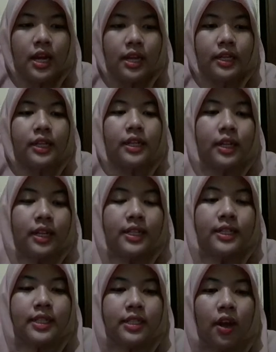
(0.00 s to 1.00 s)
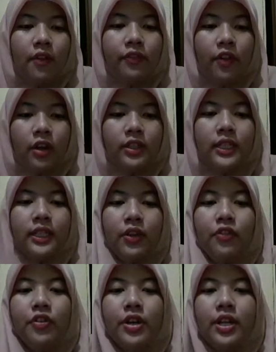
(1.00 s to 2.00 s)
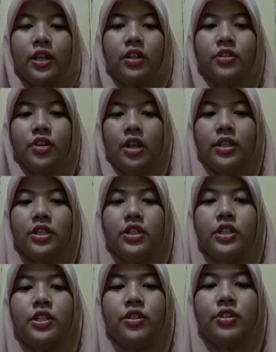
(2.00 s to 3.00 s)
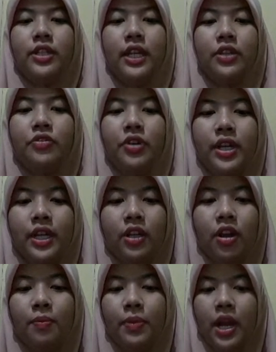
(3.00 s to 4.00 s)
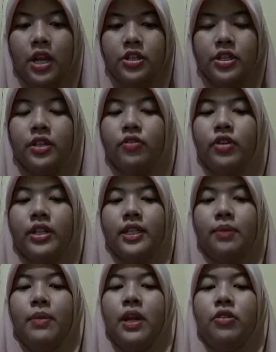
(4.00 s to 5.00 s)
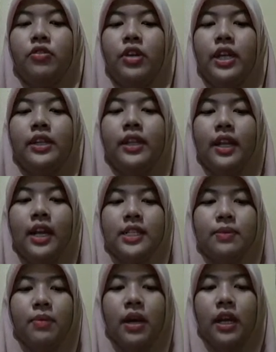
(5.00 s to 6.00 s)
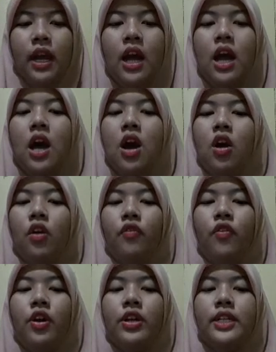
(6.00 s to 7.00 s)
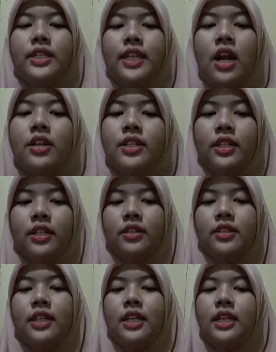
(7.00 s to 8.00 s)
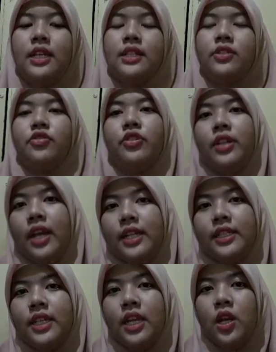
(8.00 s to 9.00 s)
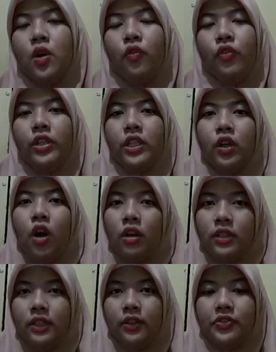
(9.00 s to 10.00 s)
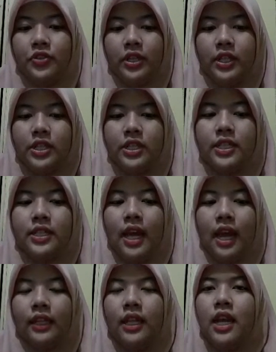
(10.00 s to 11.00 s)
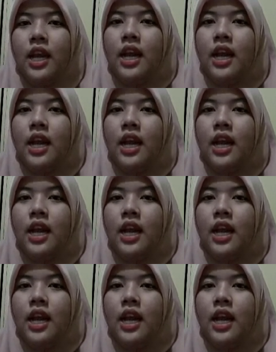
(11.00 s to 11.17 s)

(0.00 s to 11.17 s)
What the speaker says: an analysis of cognitive reading strategies used in reading comprehension, written by Intan Asmara. For these articles is related with the cognitive strategies, that